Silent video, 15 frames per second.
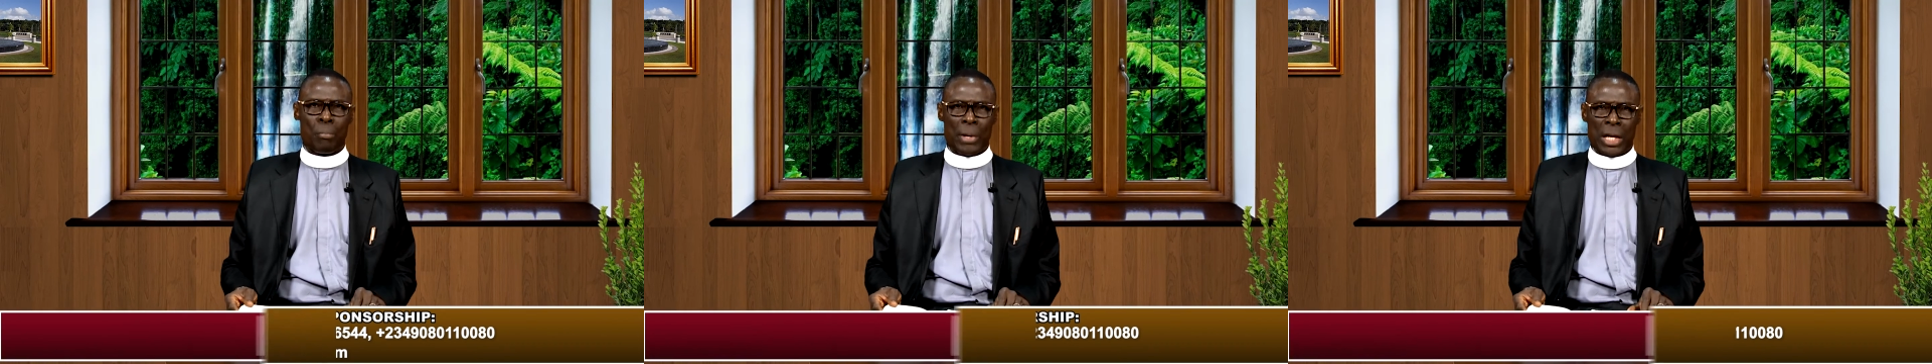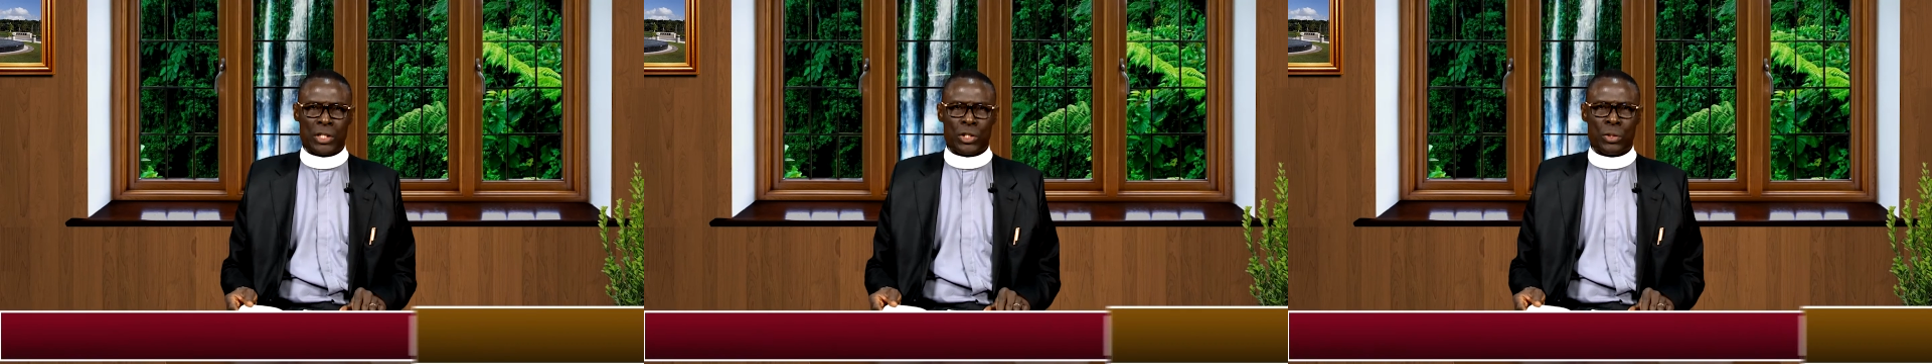
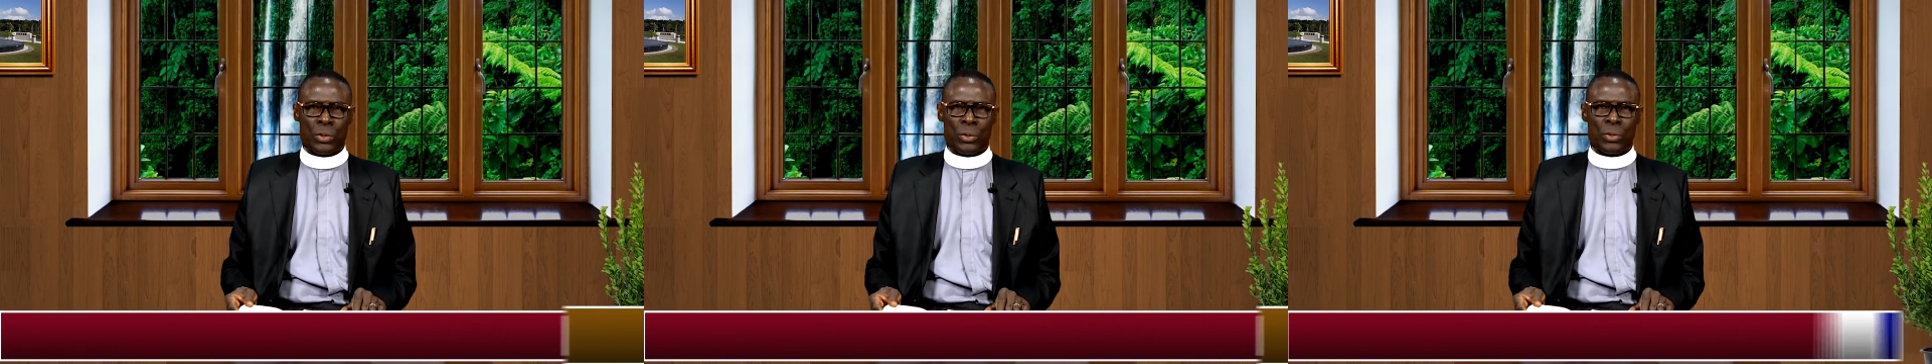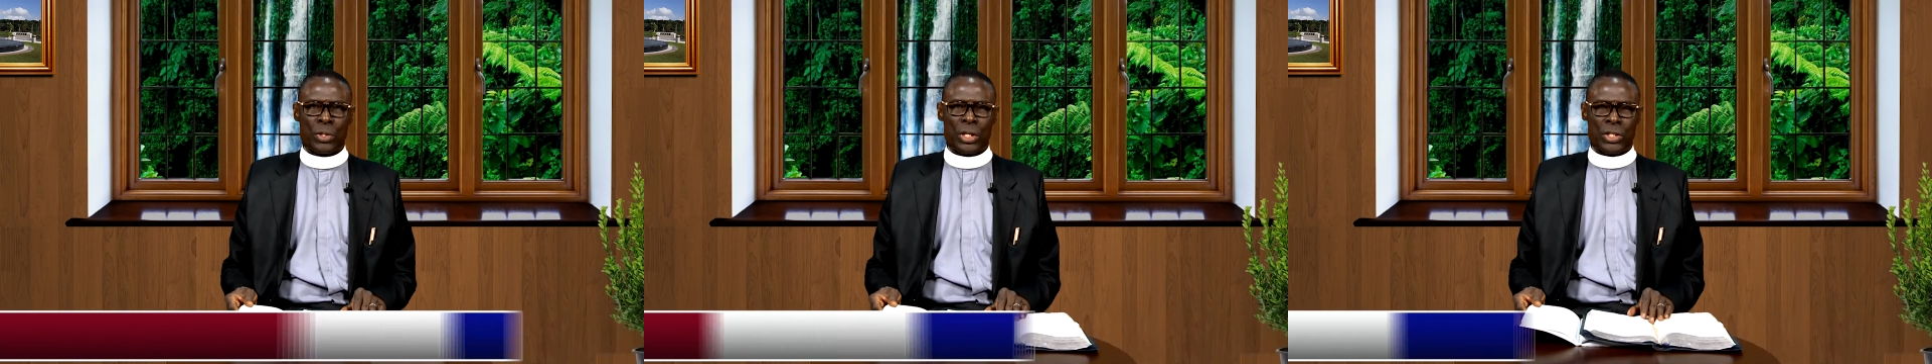bless
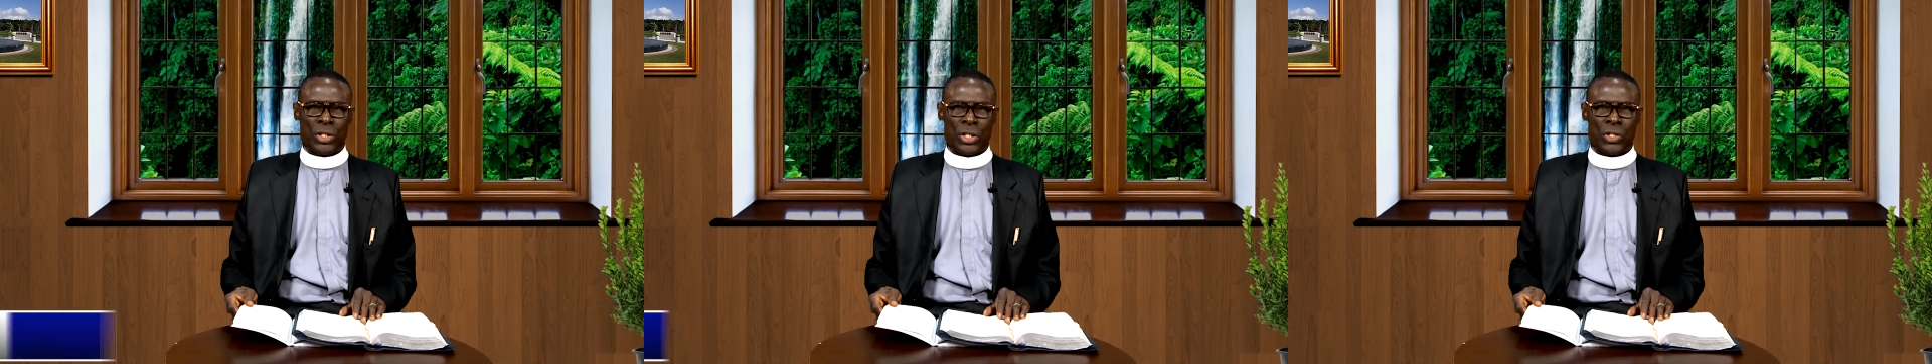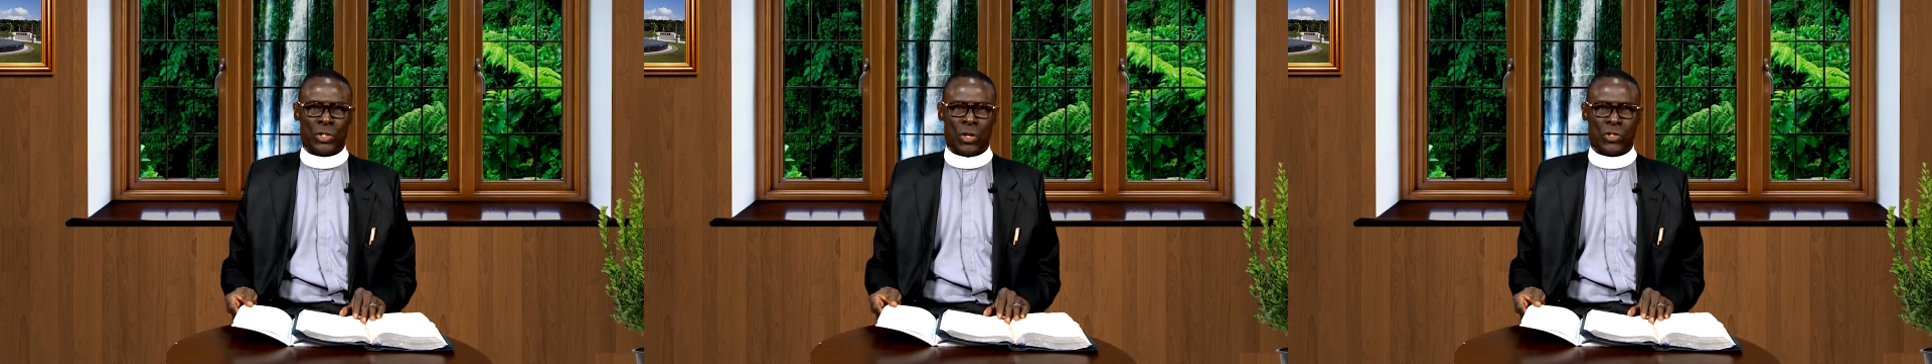you in
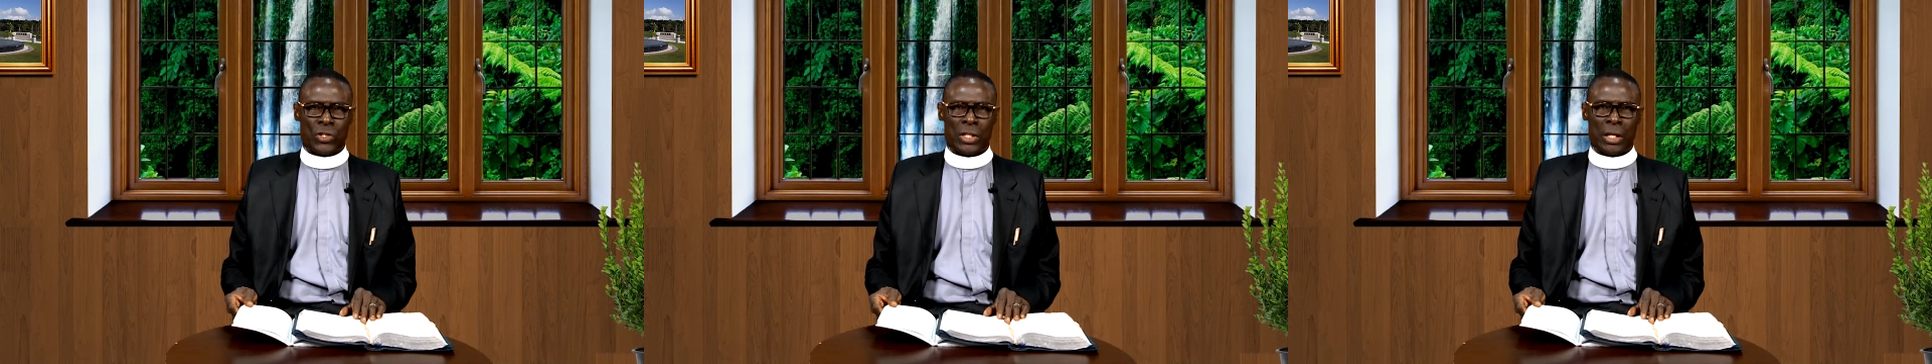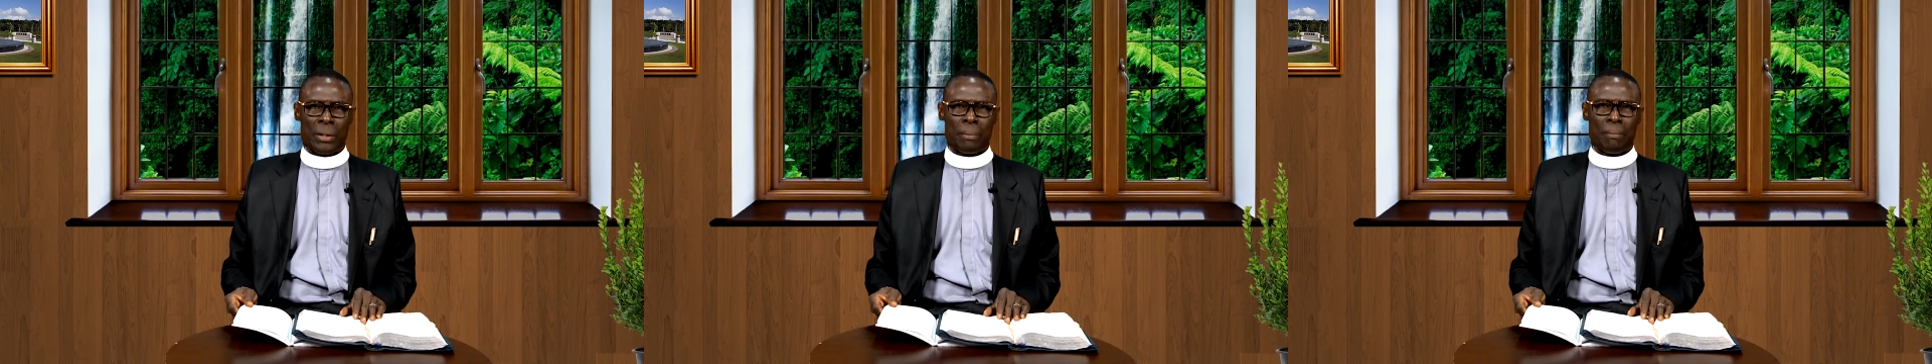
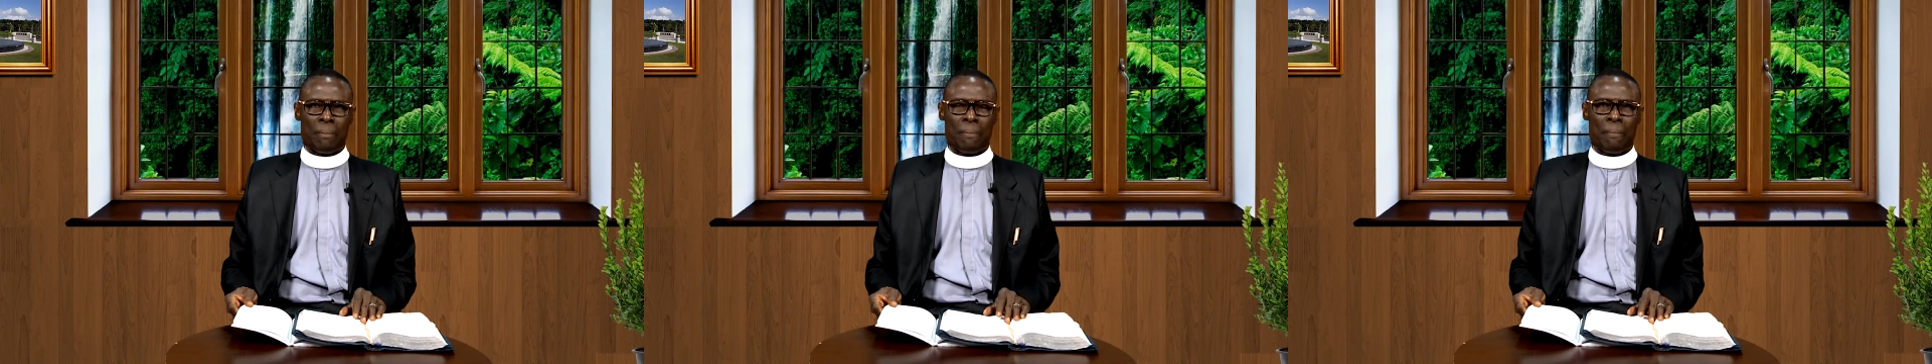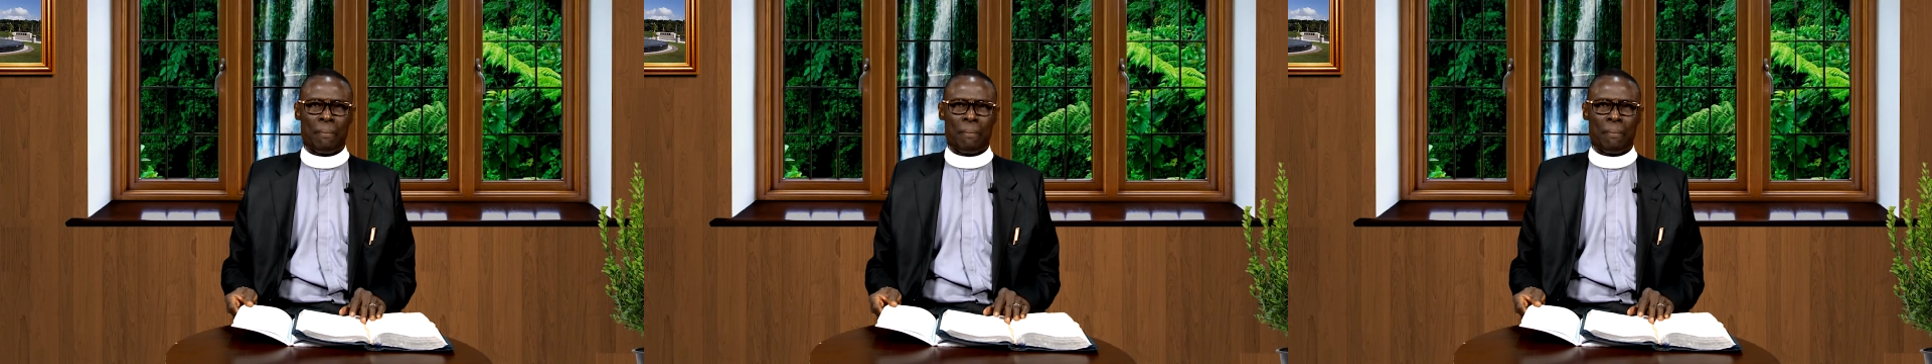Jesus' name.